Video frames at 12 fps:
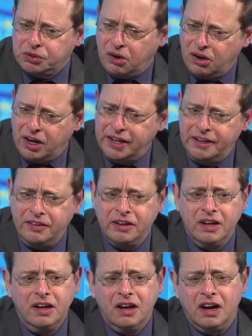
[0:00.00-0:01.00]
tried,
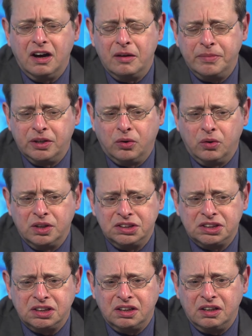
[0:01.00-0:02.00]
uh,
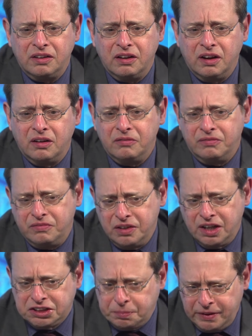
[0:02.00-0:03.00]
because uh, of
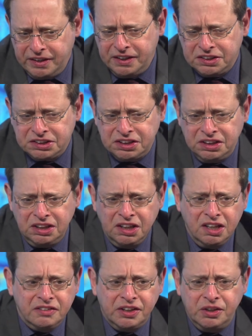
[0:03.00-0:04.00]
expediency,
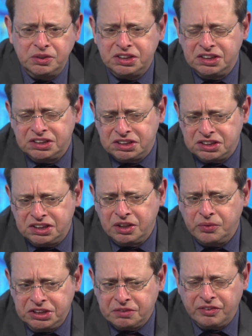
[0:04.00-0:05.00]
to use the existing
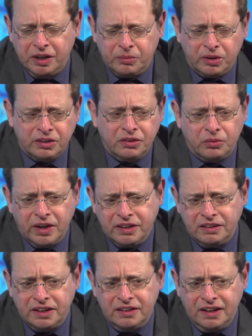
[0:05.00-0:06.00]
REACH framework to regulate